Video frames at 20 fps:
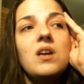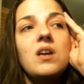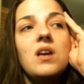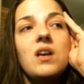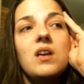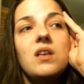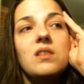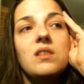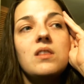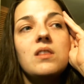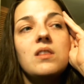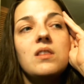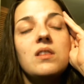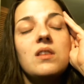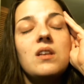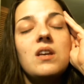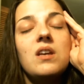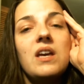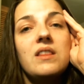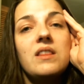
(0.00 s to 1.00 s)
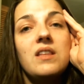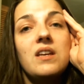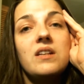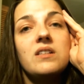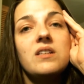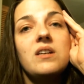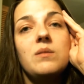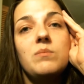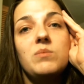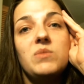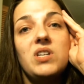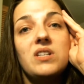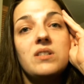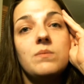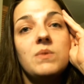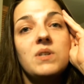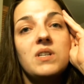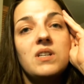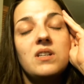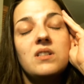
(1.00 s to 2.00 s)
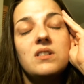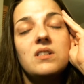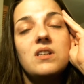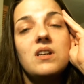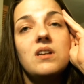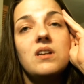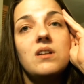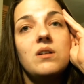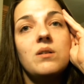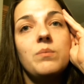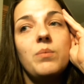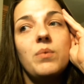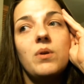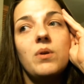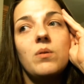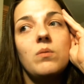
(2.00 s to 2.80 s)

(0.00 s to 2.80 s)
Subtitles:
And at that time, Jasmine can sign up,